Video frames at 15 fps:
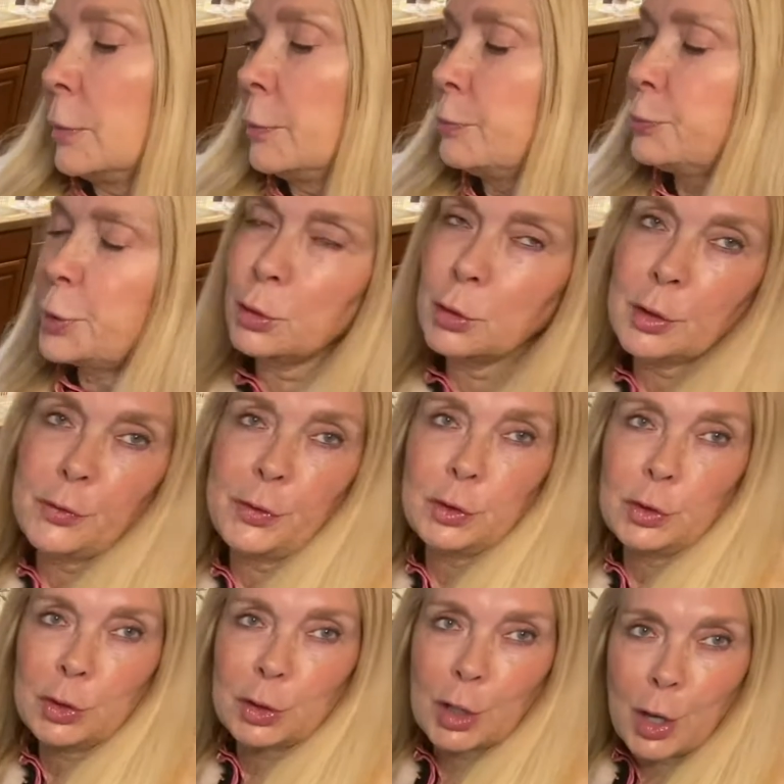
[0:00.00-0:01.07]
beautiful
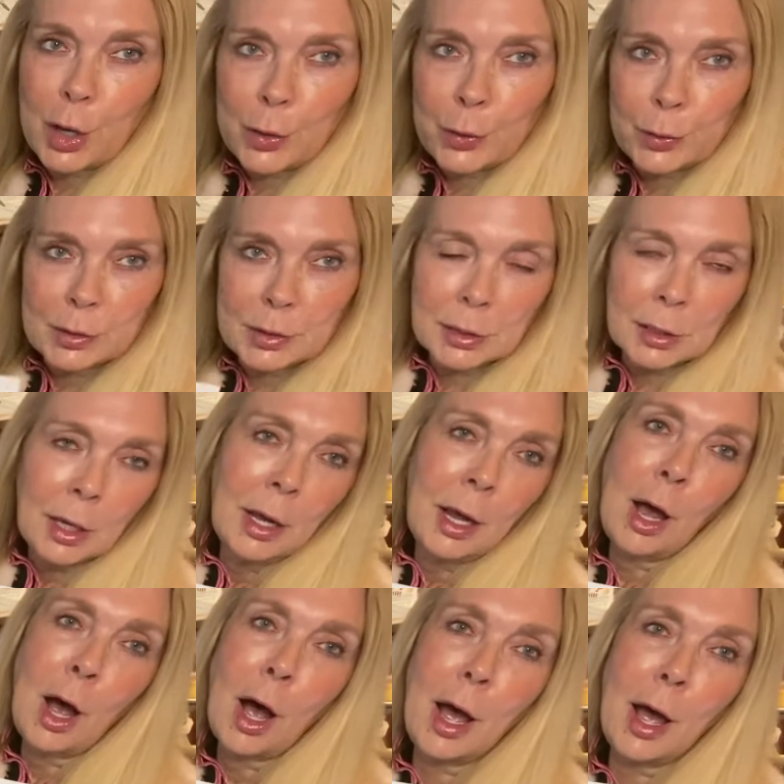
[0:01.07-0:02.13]
shows,
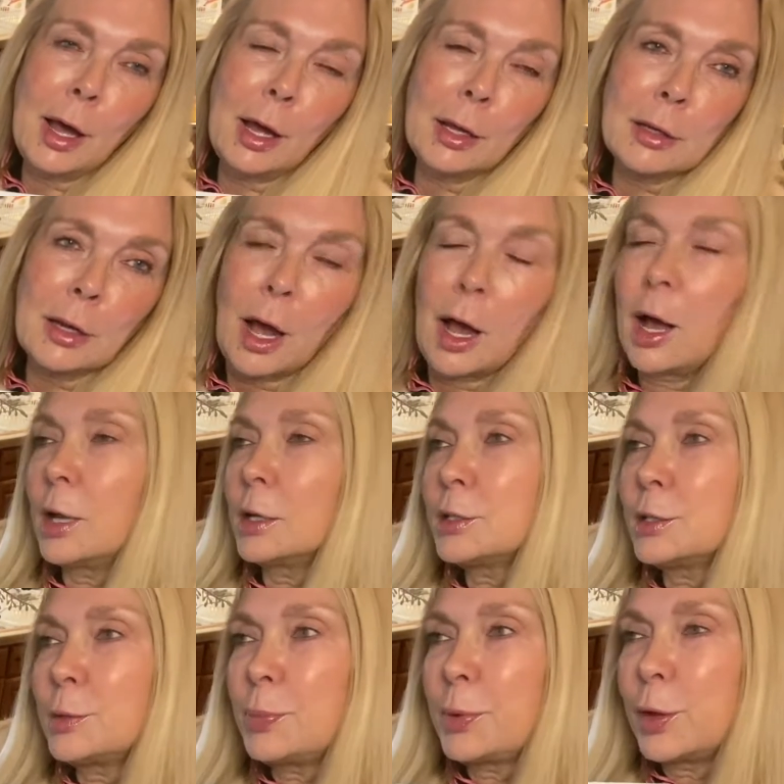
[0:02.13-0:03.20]
and I
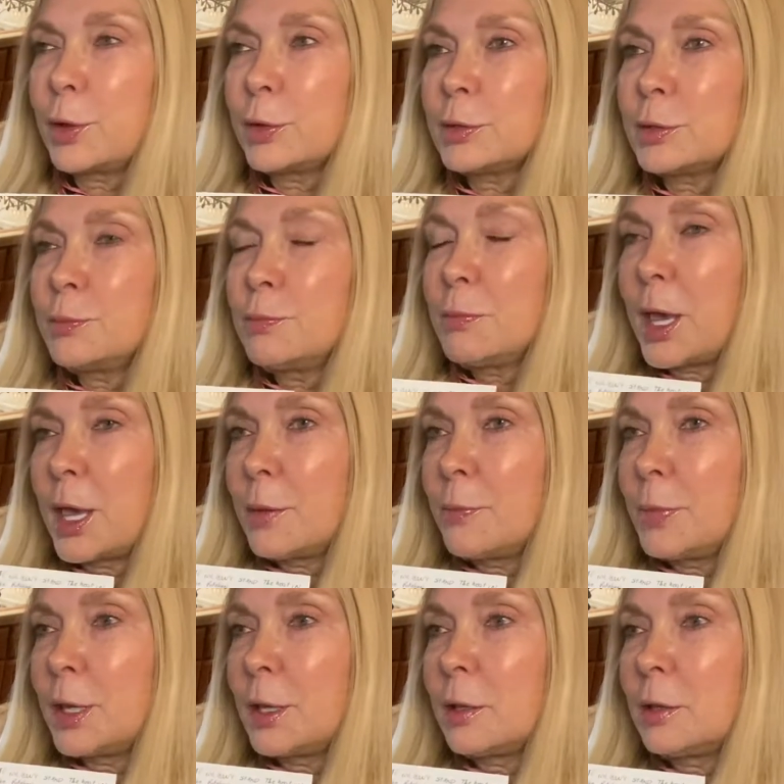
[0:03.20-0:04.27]
suppose
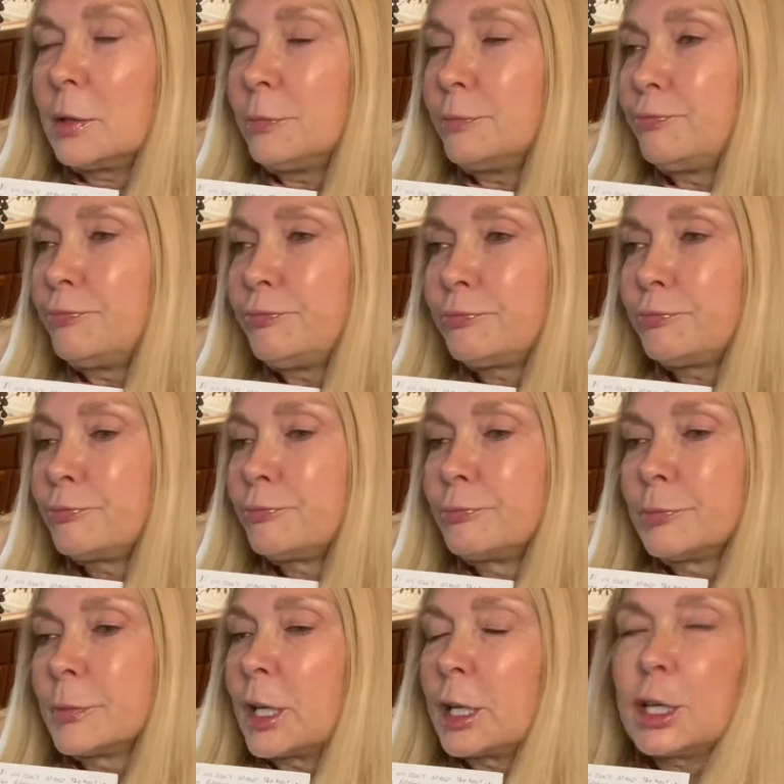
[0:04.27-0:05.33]
maybe,
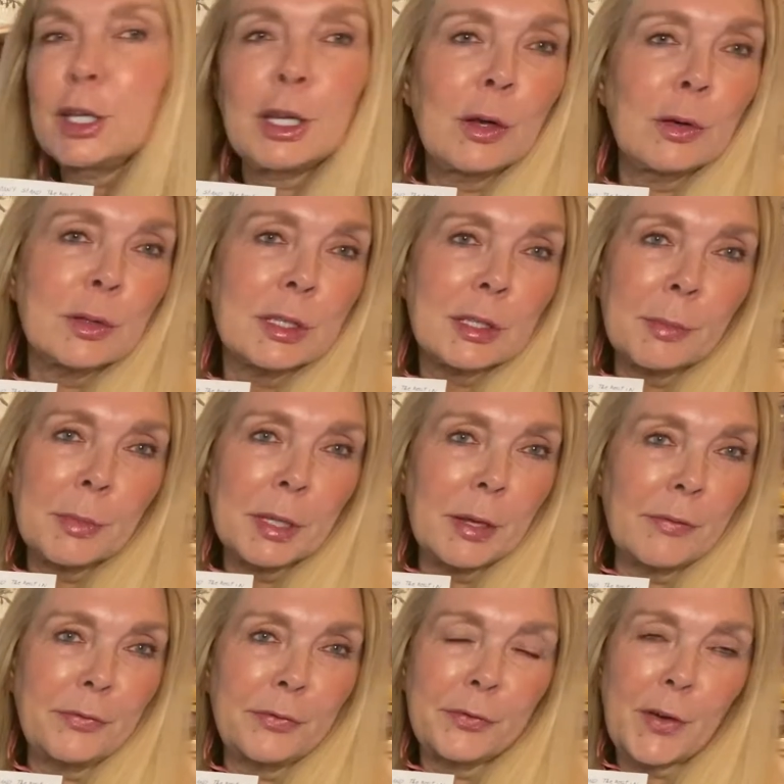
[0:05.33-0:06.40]
some of
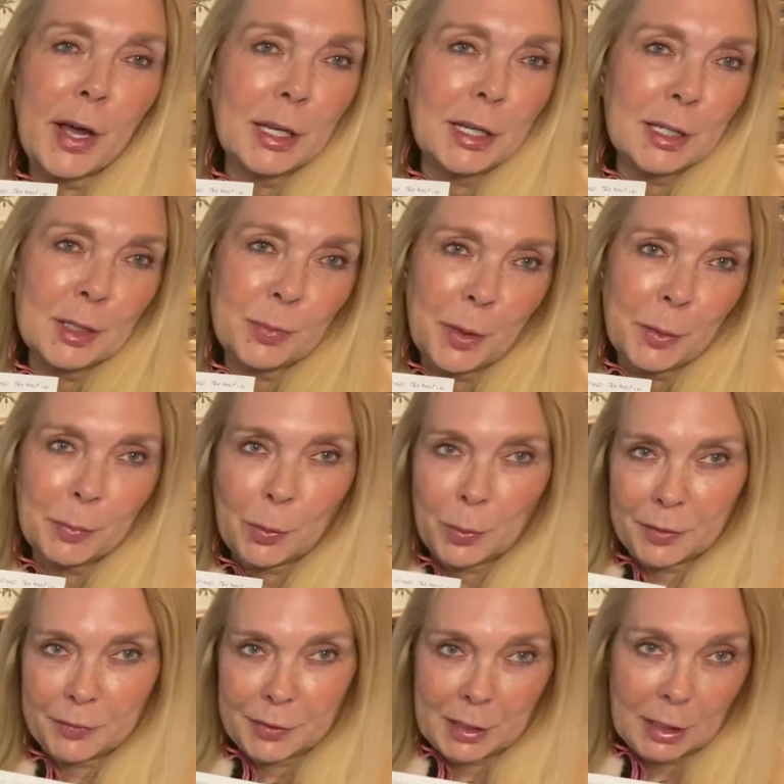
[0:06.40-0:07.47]
the finest people
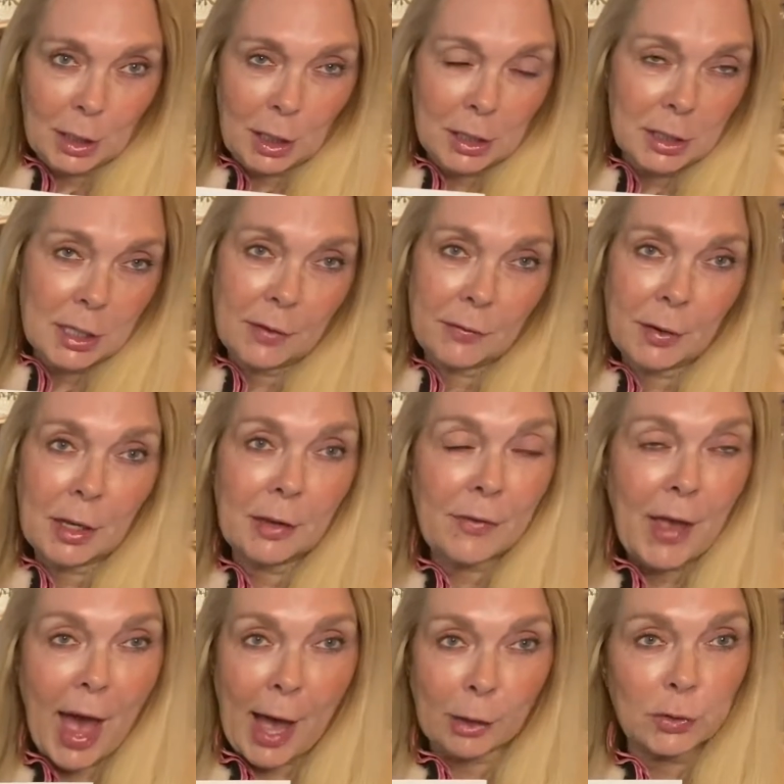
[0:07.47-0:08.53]
we've seen on TV have
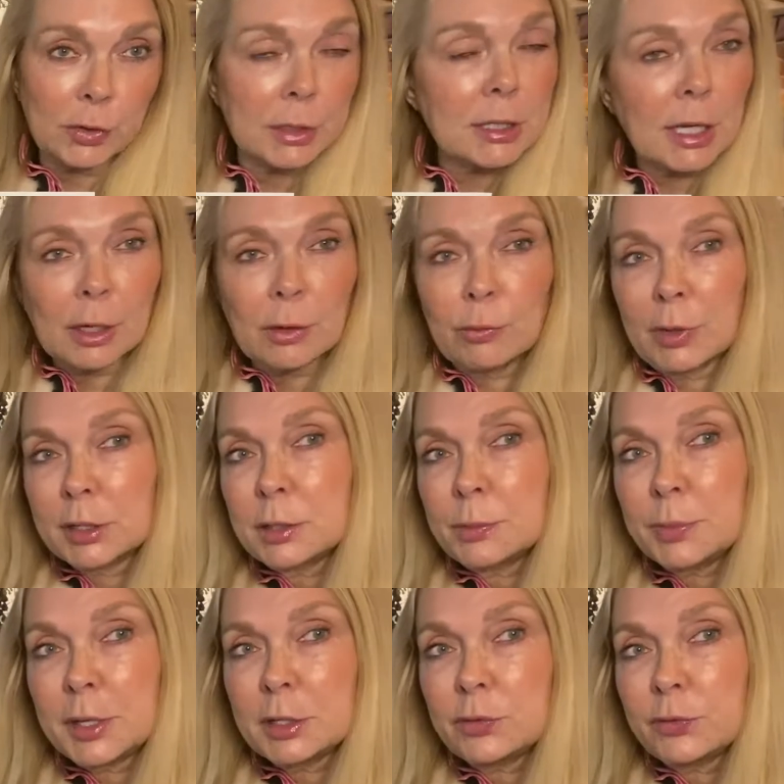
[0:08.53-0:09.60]
actually taken
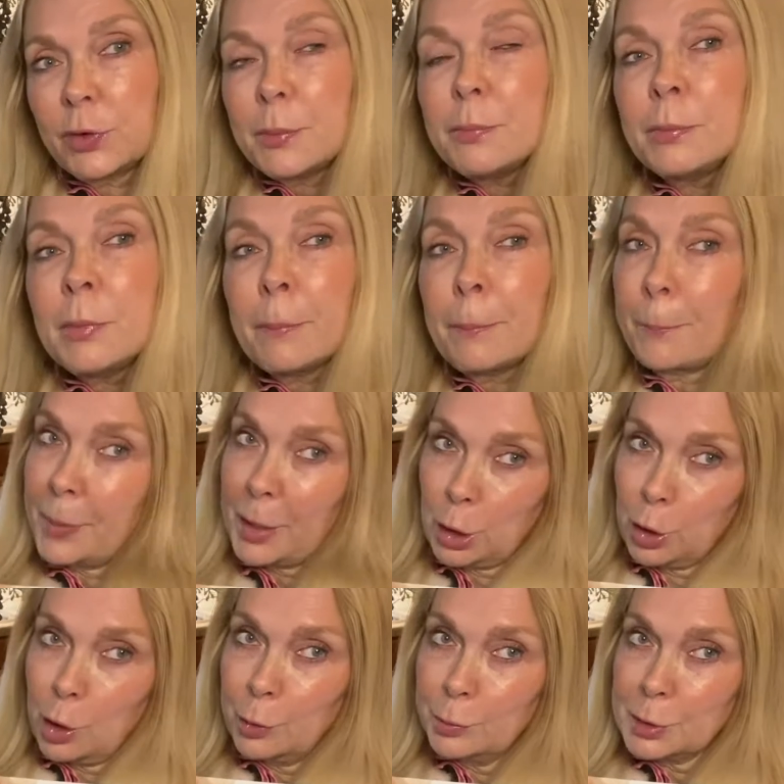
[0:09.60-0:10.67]
recipes from
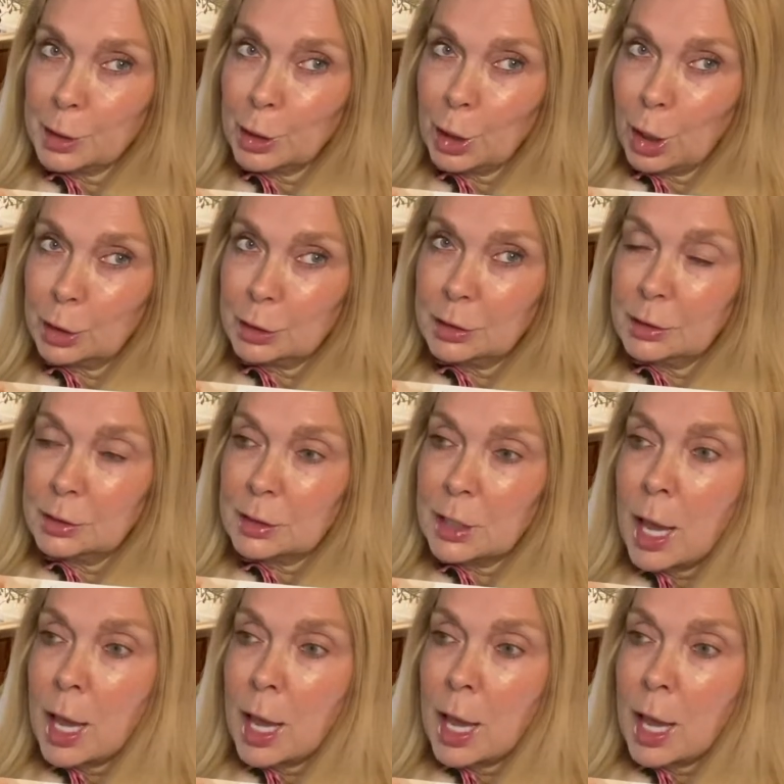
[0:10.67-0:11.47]
Better Homes and Gardens